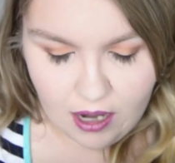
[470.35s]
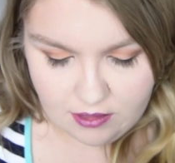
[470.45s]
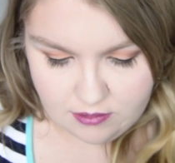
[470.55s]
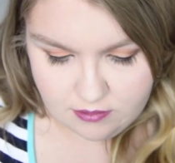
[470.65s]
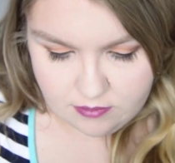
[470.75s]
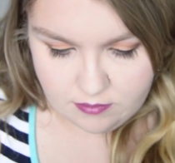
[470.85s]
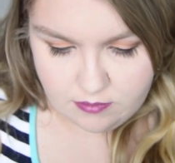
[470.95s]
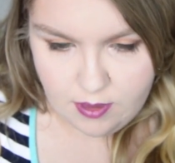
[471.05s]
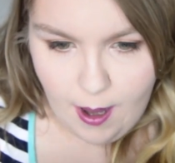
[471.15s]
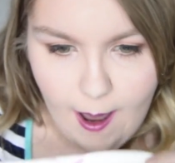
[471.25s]
And the lips,
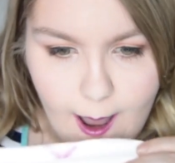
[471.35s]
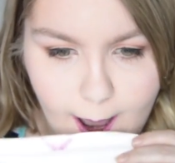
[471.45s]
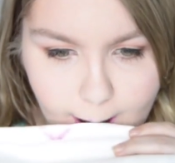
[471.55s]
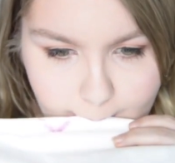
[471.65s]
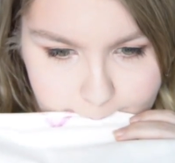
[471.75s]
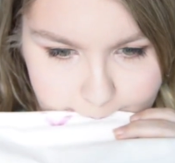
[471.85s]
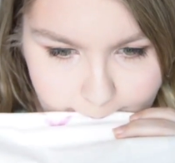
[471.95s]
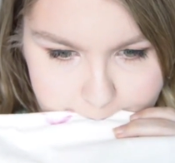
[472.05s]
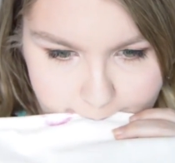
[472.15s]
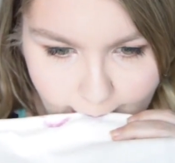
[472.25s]
I used
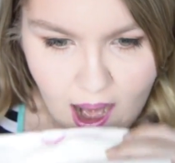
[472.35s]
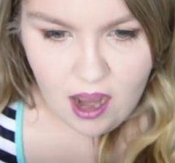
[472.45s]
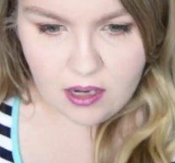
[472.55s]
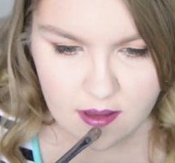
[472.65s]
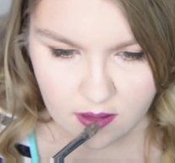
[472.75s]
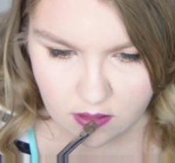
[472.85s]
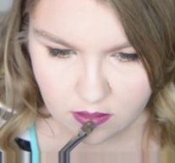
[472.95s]
Smashbox Vivid